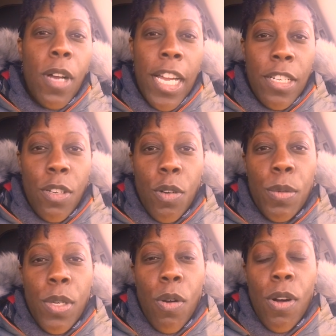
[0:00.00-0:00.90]
I know
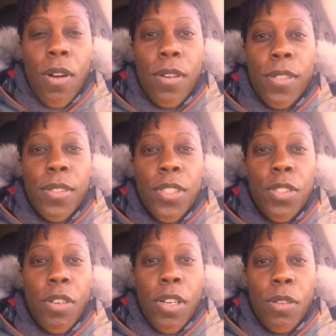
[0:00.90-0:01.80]
we all
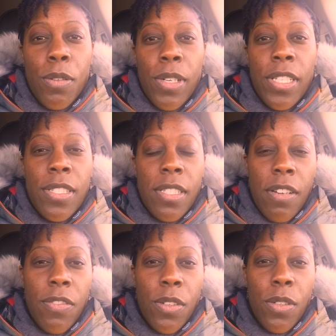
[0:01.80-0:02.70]
struggle and
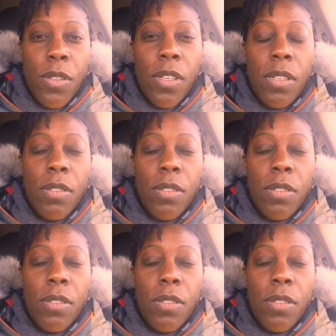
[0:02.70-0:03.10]
suffer